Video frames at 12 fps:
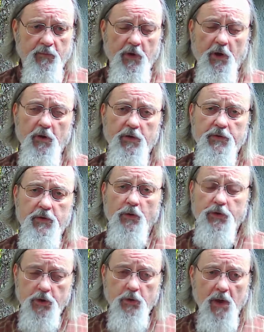
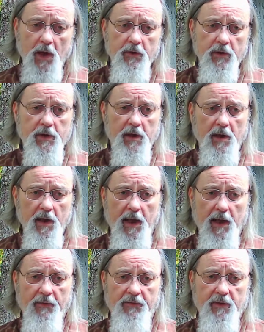Those 200 that are
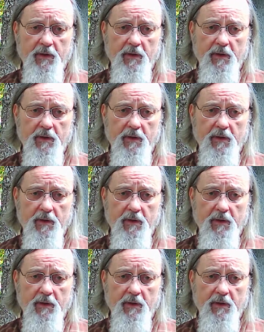left,